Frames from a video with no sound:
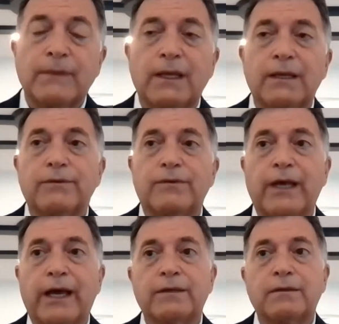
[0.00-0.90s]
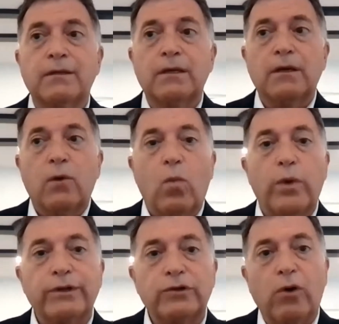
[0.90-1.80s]
is that
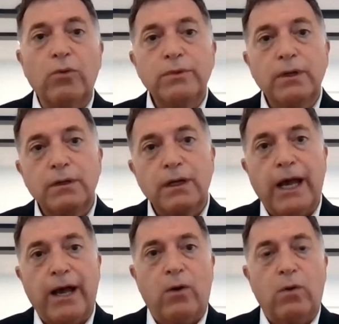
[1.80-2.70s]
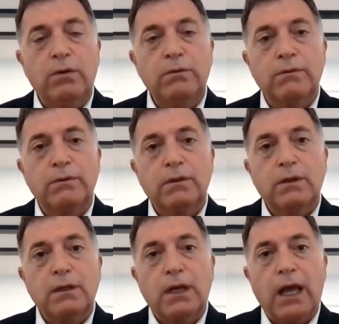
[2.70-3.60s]
we don't allow
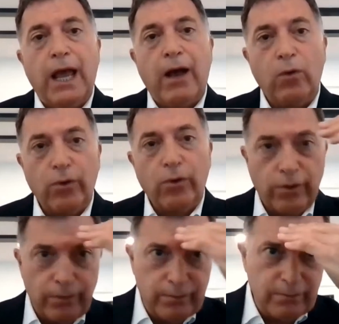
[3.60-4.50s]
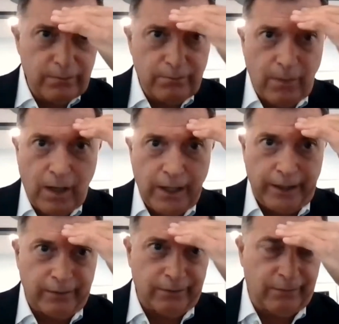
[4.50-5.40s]
our
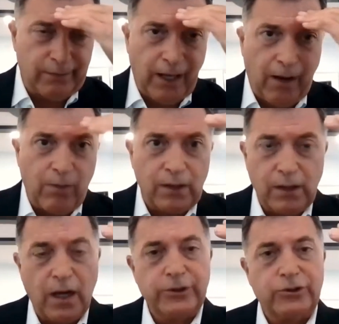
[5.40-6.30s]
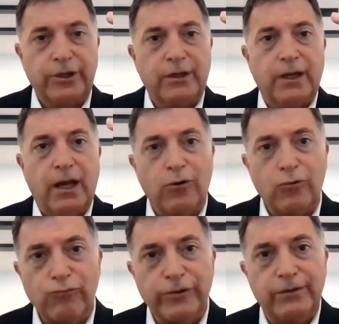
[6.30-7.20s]
minds, our logic, our
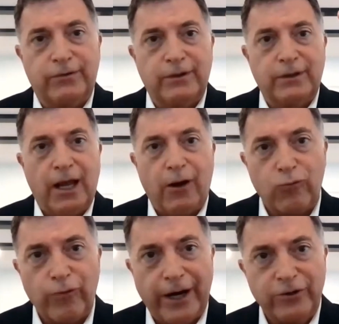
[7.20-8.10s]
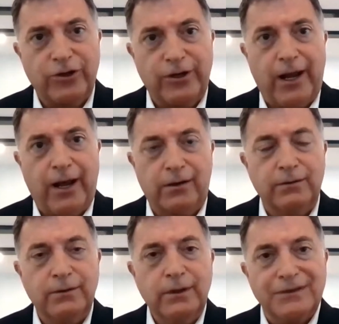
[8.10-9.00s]
reason, our
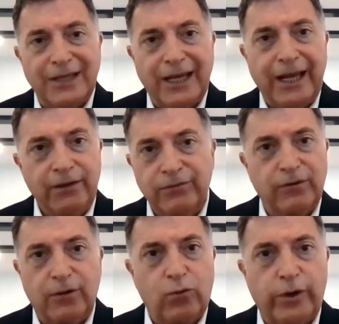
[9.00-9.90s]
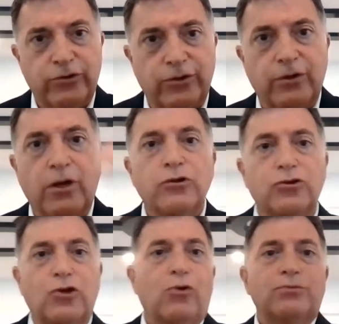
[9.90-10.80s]
rationale to answer the question.
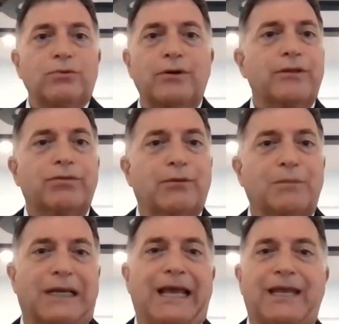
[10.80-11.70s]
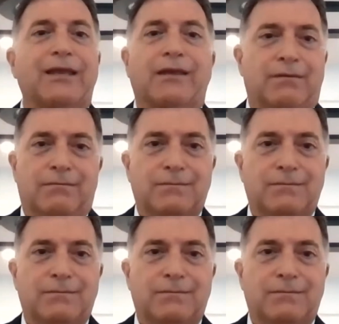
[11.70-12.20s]
Don't let them get in.